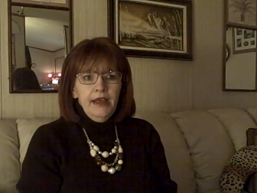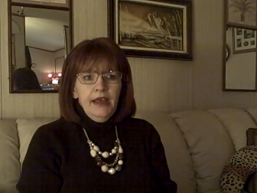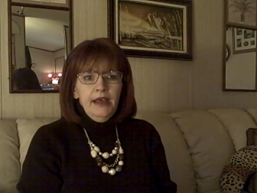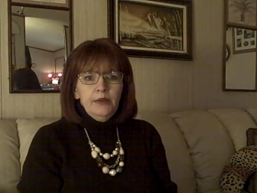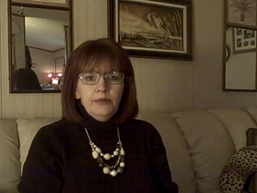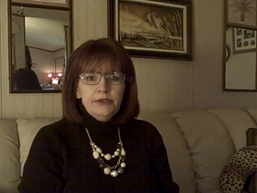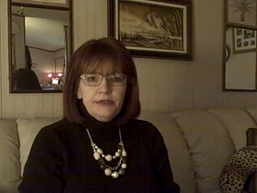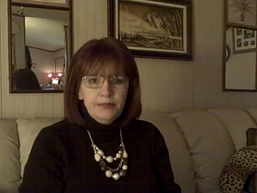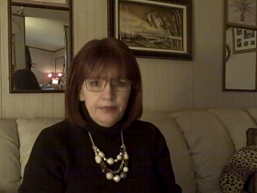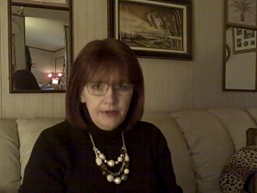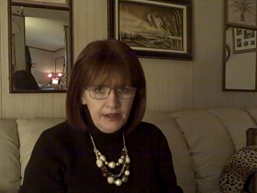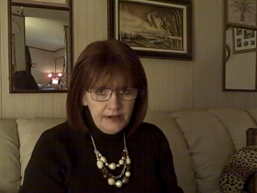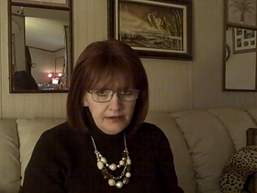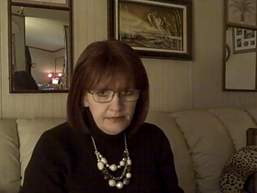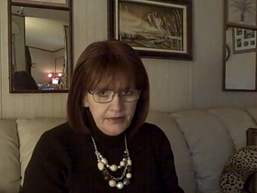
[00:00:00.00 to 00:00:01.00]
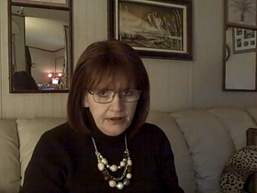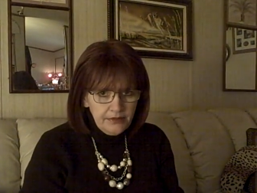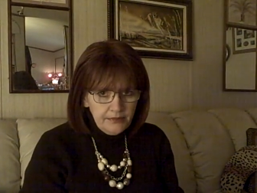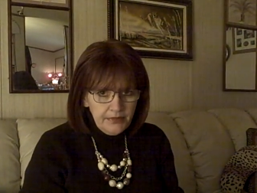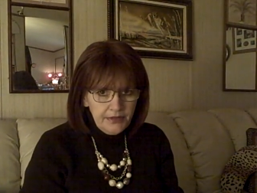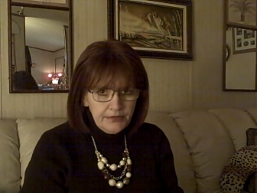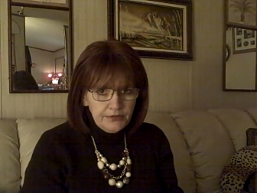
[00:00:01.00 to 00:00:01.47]
and was complaining about
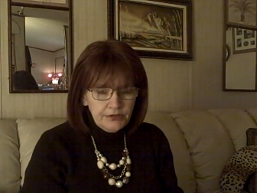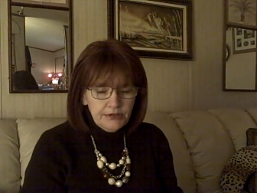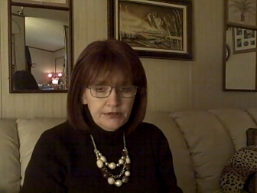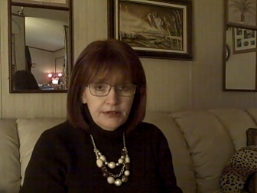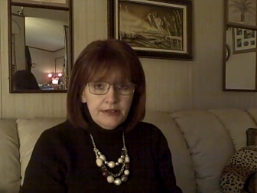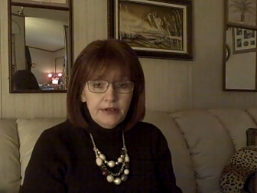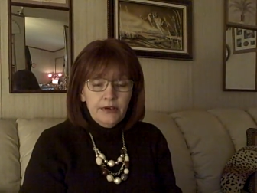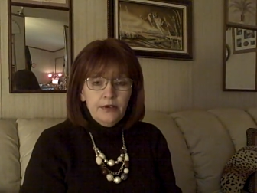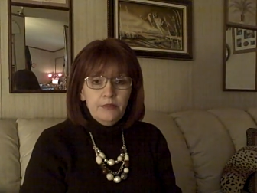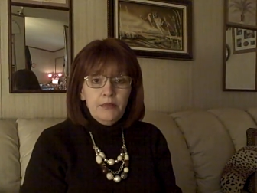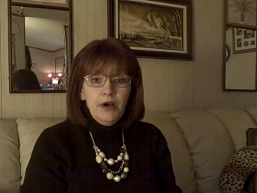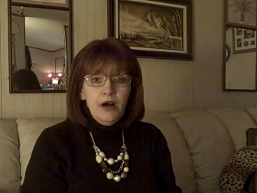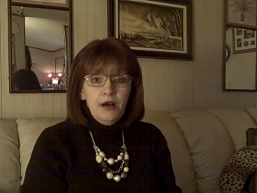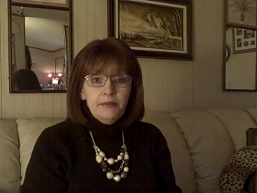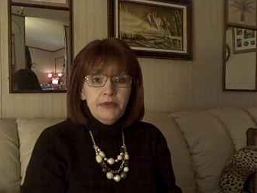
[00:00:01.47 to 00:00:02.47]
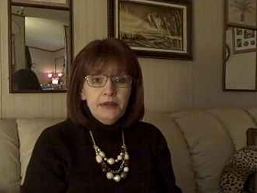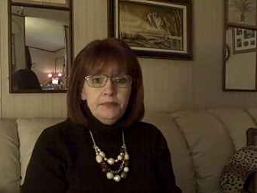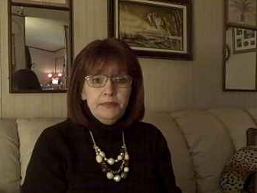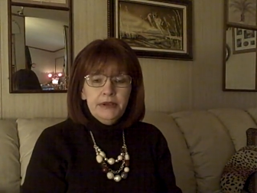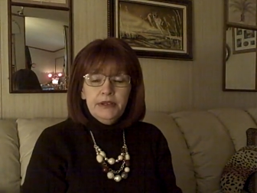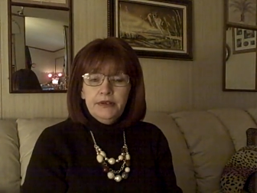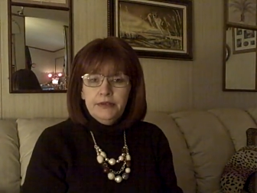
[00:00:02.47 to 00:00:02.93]
her mother. She said that her mom
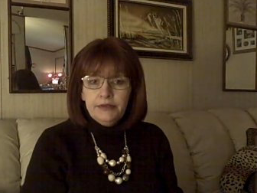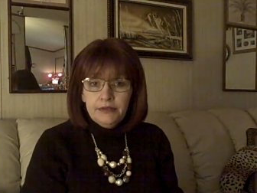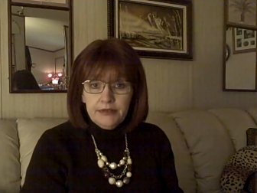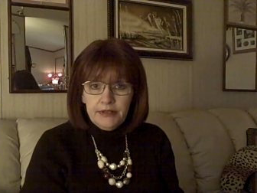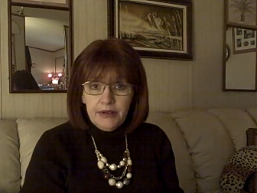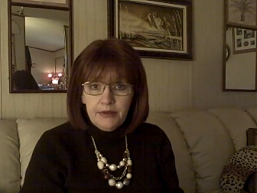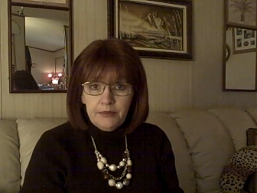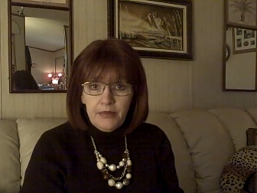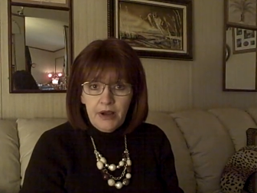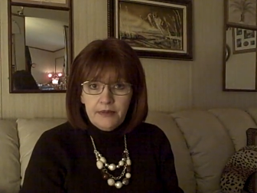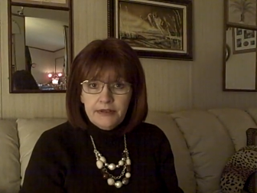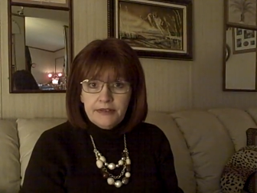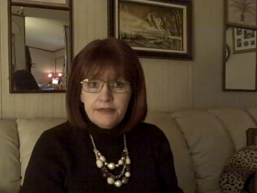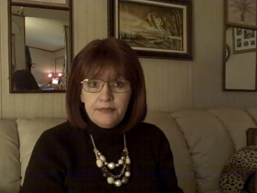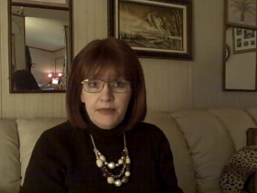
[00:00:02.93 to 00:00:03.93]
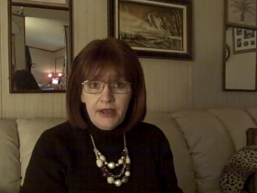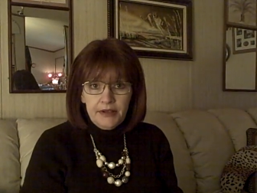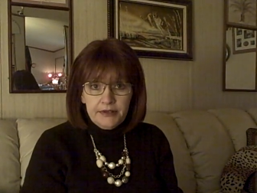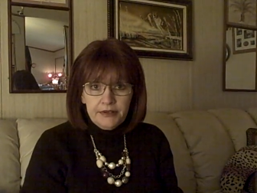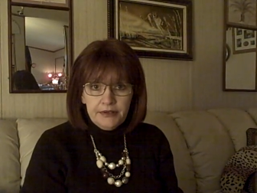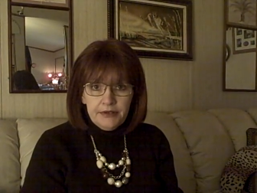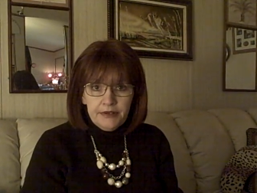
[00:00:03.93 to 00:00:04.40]
had beat her, that her mom had
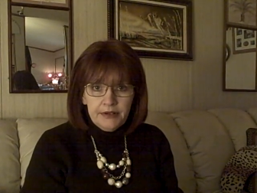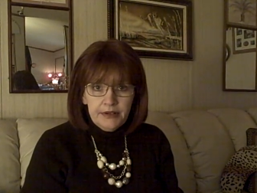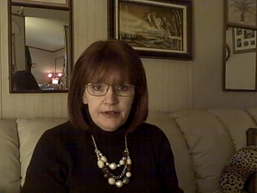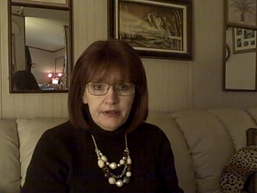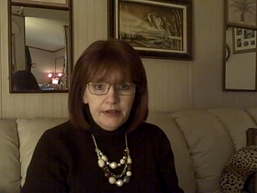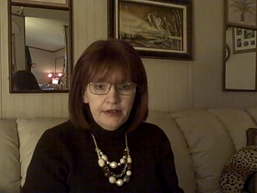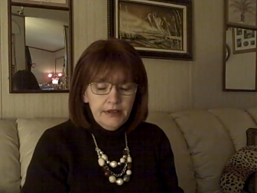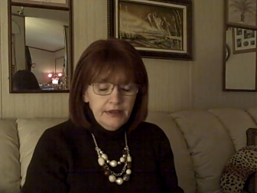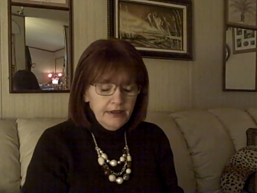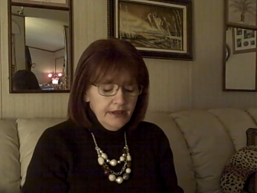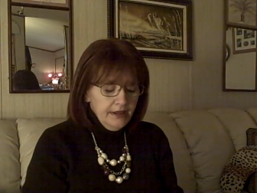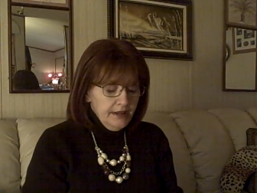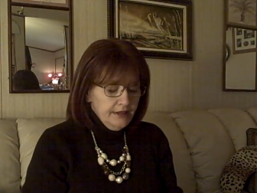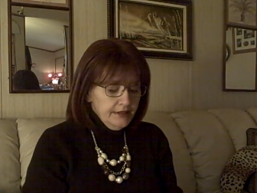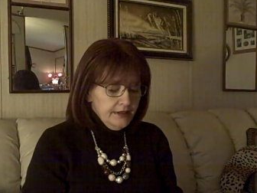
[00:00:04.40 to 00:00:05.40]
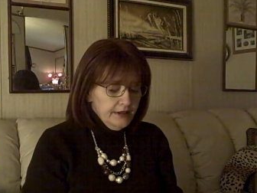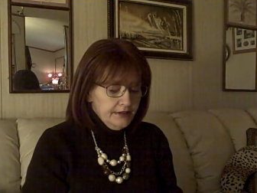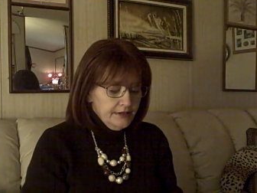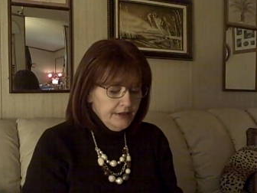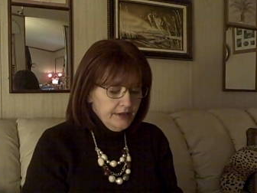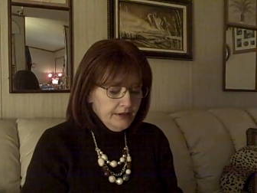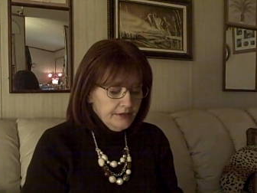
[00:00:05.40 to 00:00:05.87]
smacked her, and
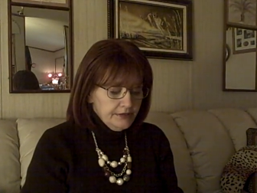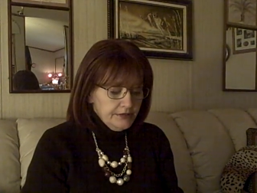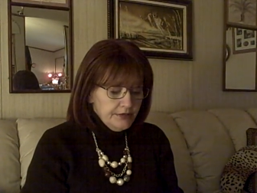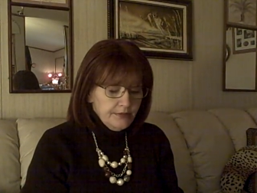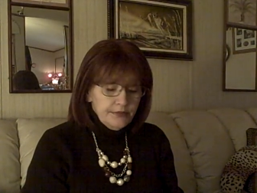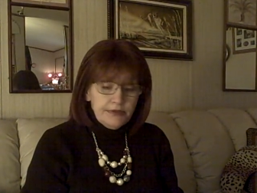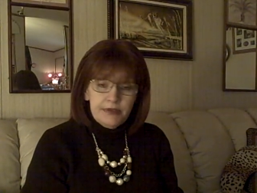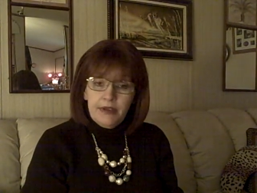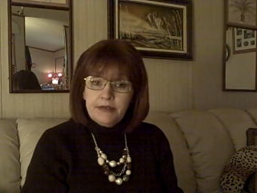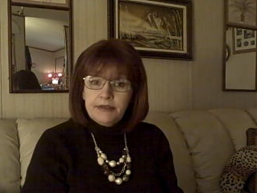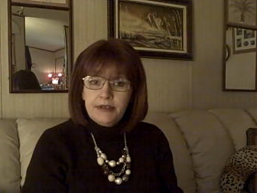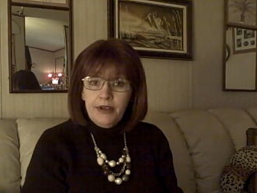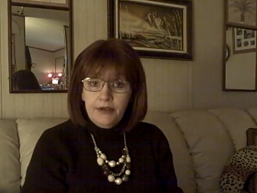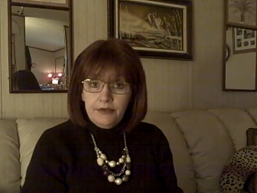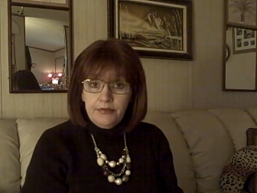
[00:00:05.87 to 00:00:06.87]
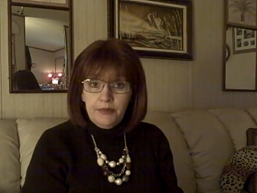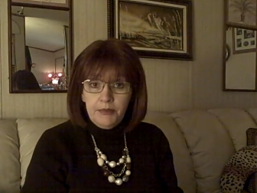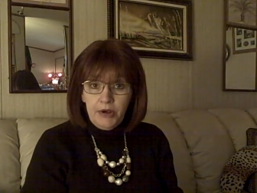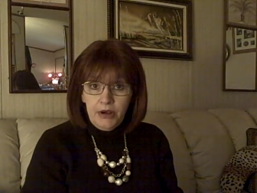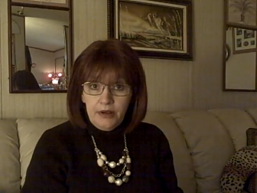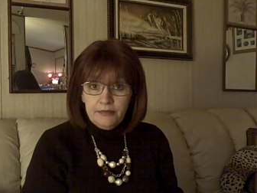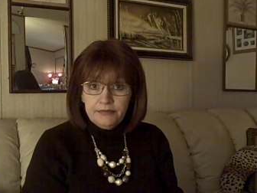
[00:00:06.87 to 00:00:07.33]
that uh, she was scared of her
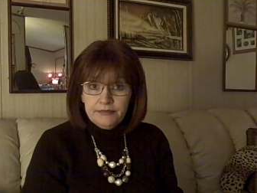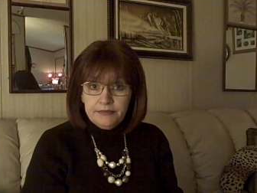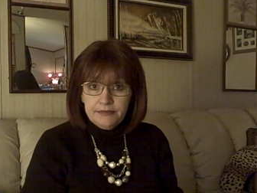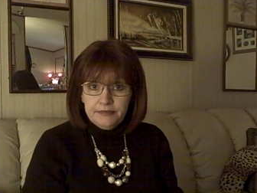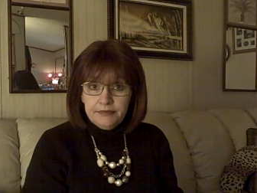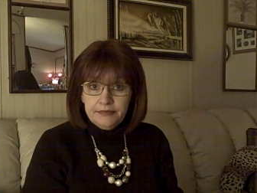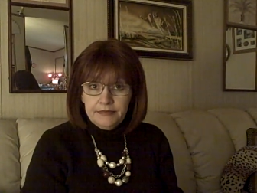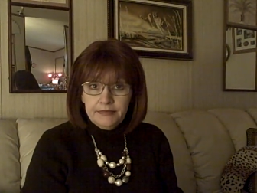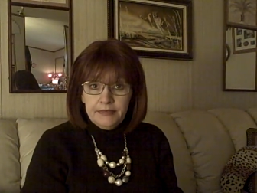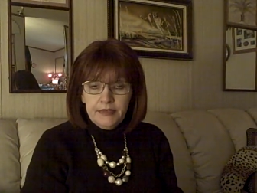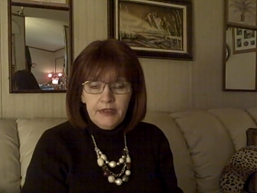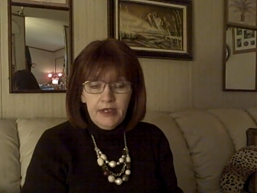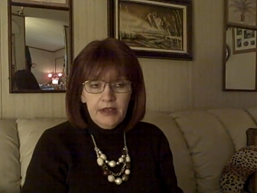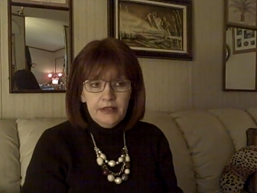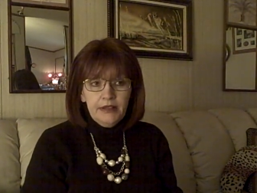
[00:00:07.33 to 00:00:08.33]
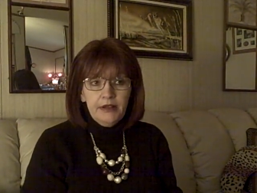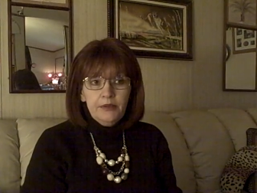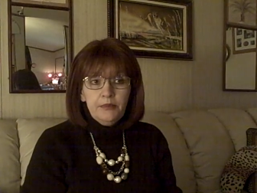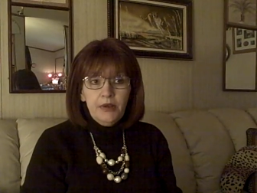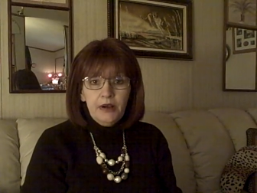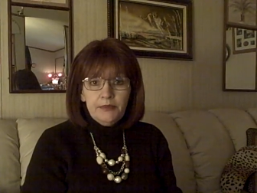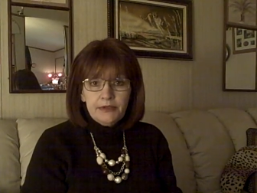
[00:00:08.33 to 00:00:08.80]
mom, and that her
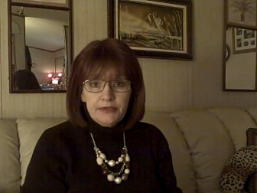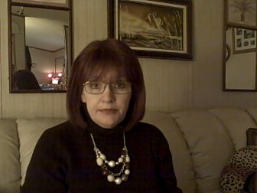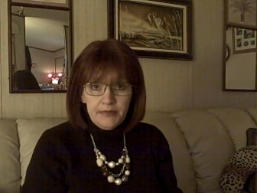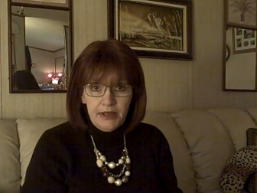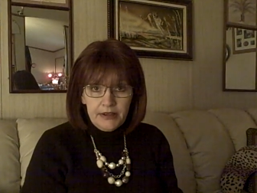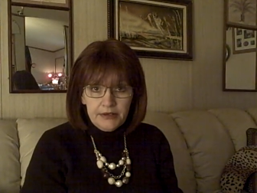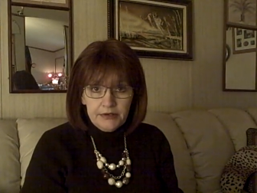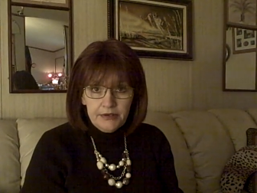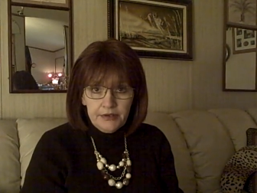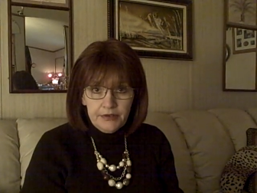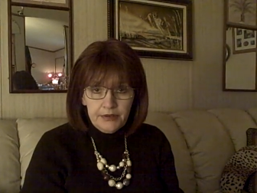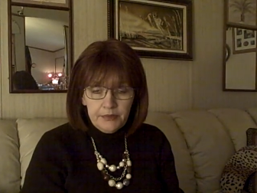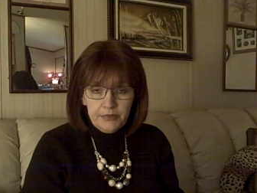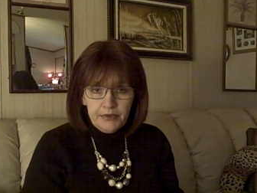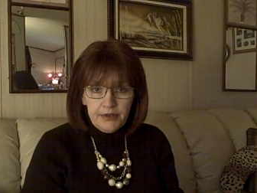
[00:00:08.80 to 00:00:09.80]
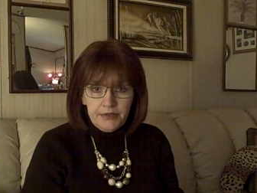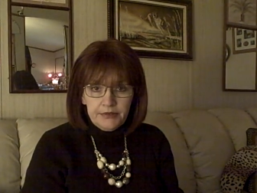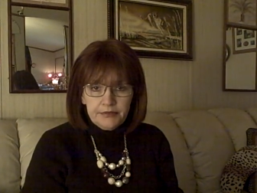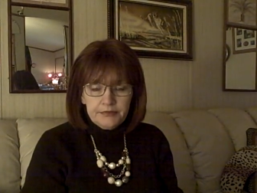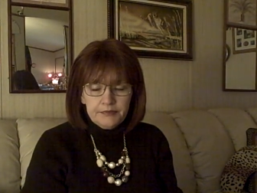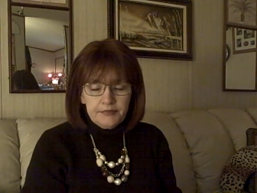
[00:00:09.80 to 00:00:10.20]
mom was smacking her and her brother.